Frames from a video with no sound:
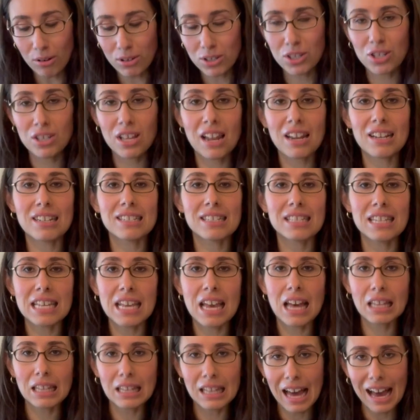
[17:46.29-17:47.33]
So that is the
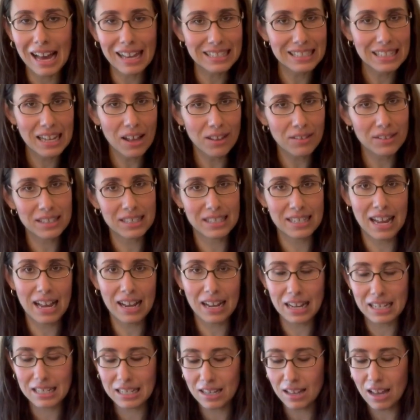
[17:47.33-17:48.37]
last healthy snack
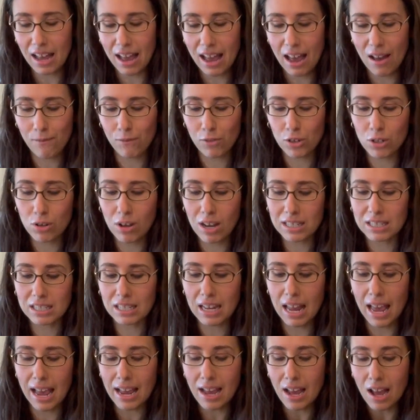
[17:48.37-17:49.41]
idea I have for you guys
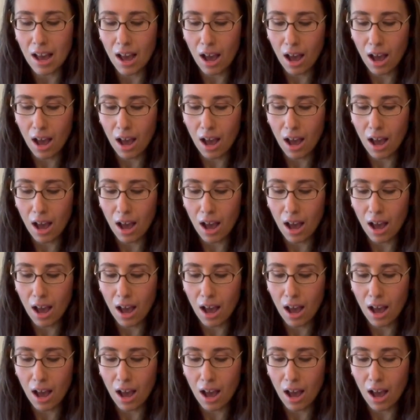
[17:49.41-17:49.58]
today.